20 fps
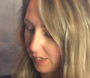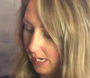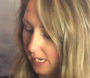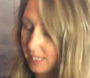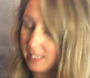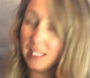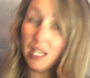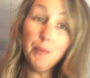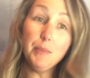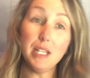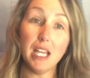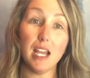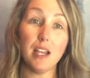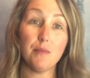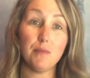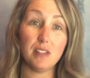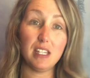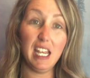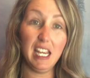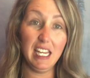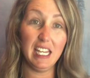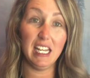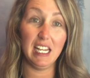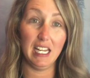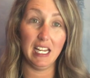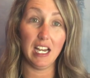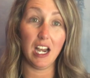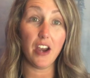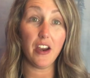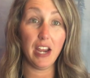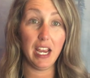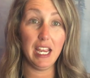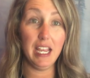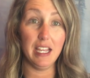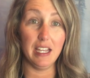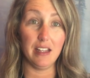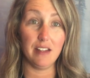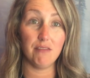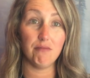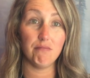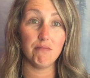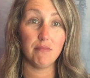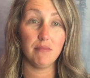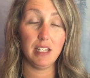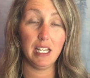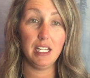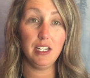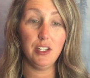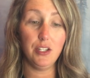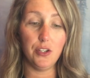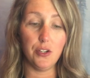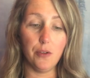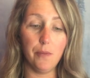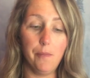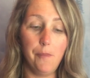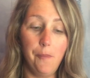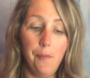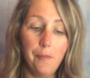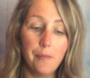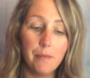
And sometimes they get in our head. They do.